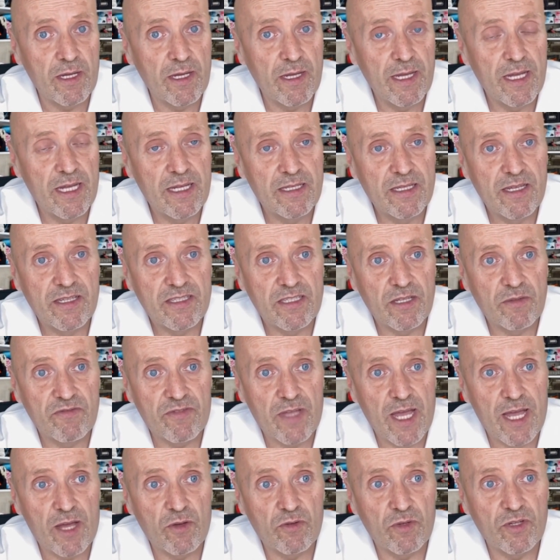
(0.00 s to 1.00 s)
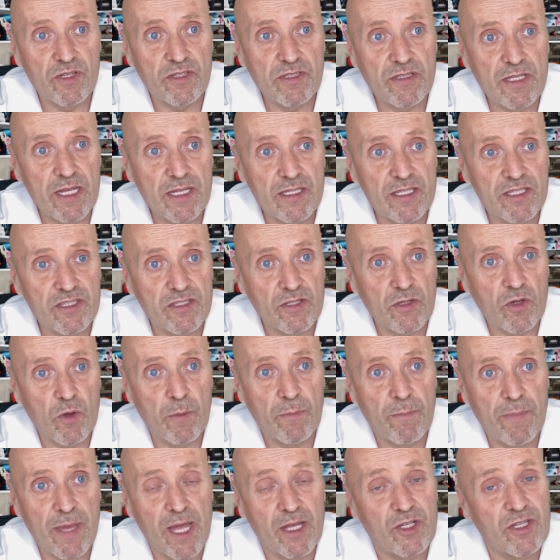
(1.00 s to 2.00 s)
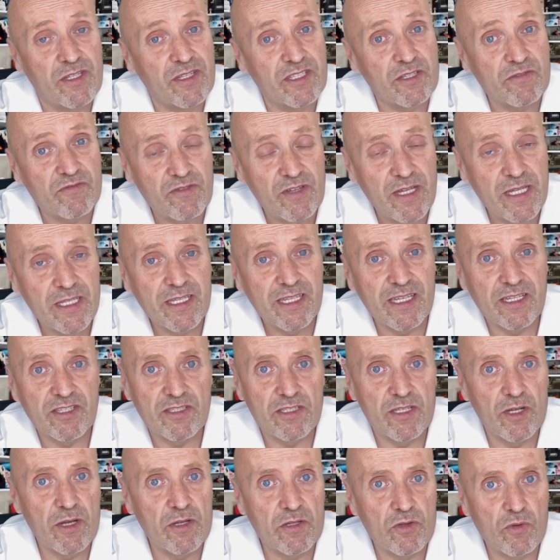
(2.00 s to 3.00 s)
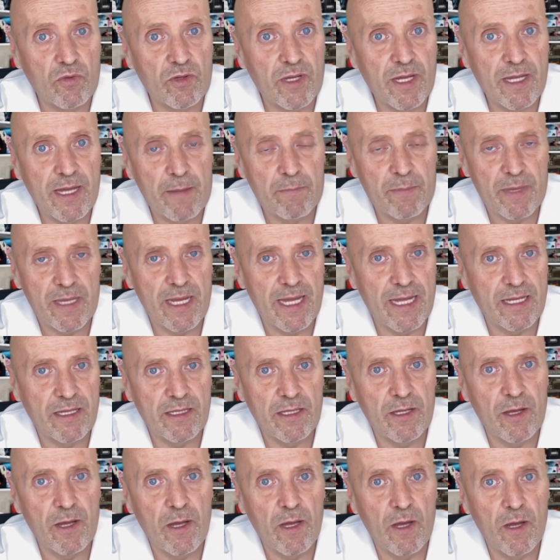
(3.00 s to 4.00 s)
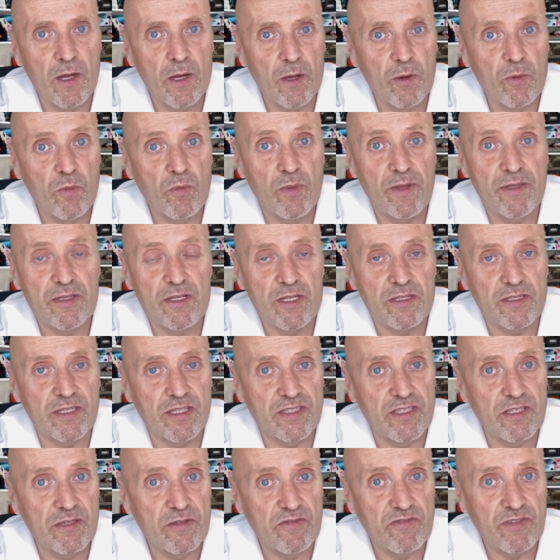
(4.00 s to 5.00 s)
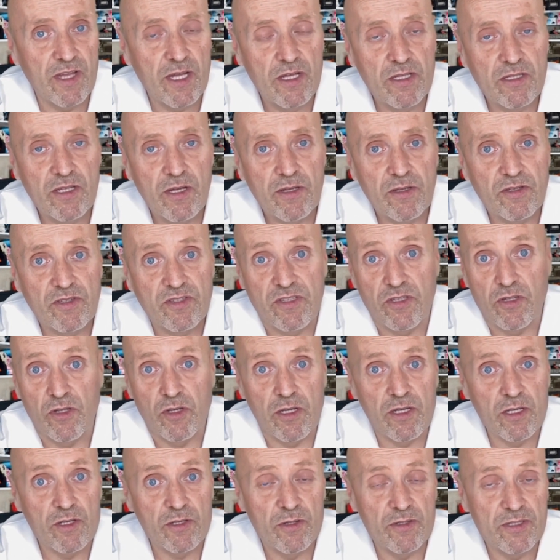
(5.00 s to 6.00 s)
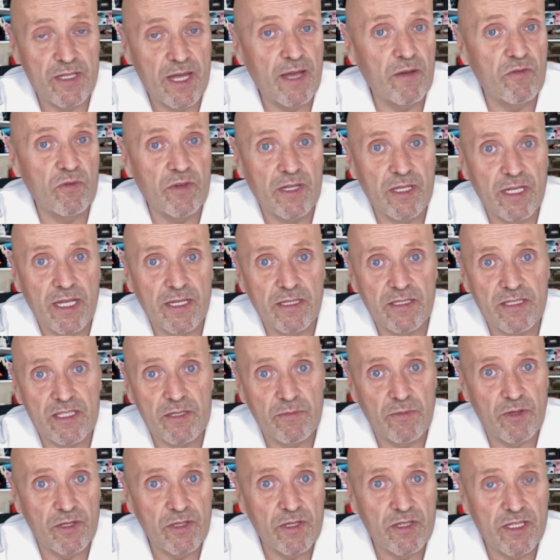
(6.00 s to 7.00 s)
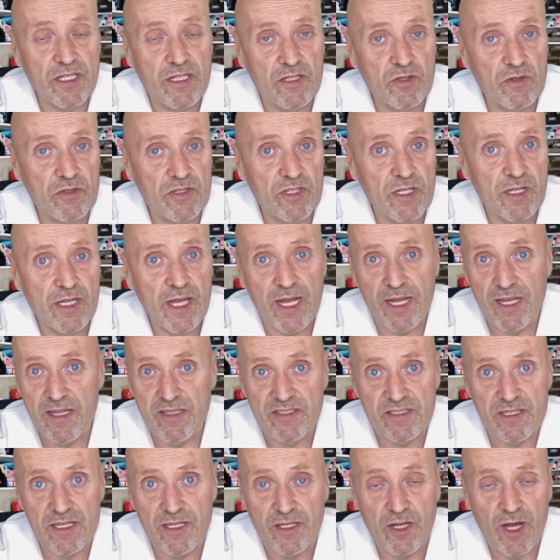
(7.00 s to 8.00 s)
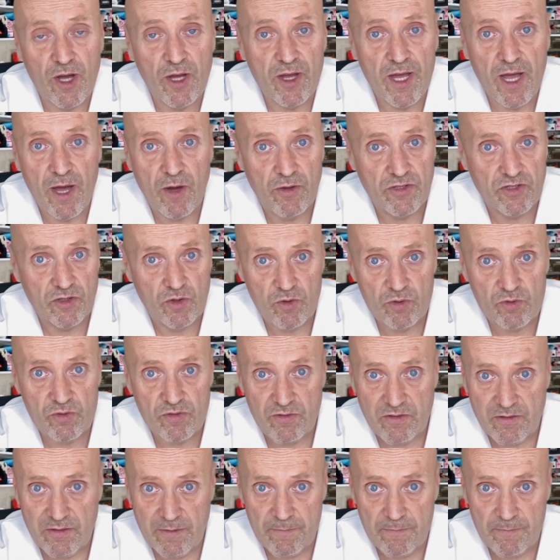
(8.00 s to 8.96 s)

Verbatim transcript: it is a virus that is comparatively easier to eliminate with the disinfectants that we can typically utilize in our household.